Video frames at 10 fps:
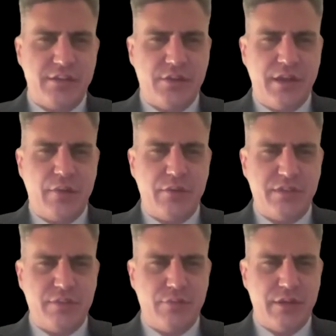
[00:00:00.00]
So that
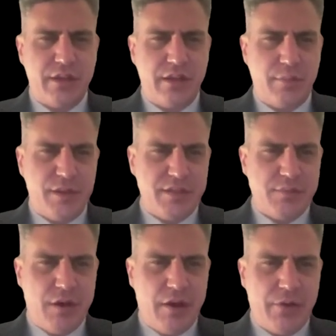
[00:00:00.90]
wasn't really the best
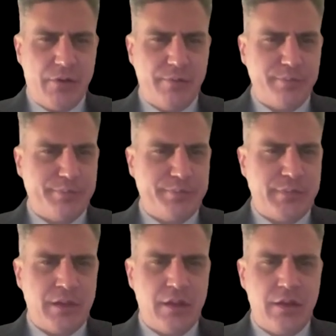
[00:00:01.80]
model,
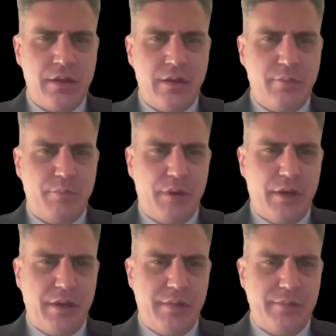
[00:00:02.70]

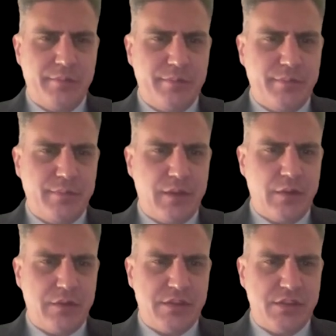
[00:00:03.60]
but it
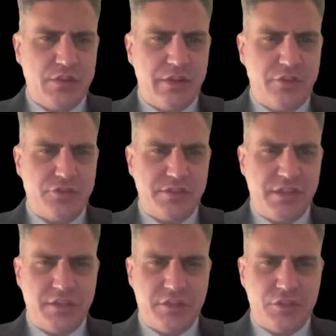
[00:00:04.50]
was still
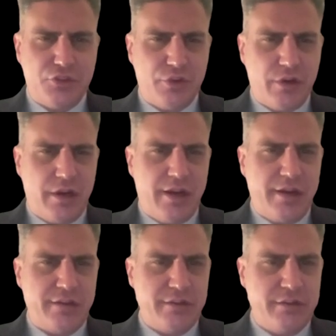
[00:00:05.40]
interesting to
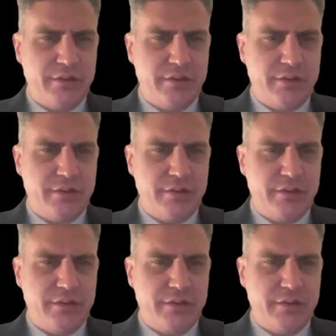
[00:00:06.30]
try.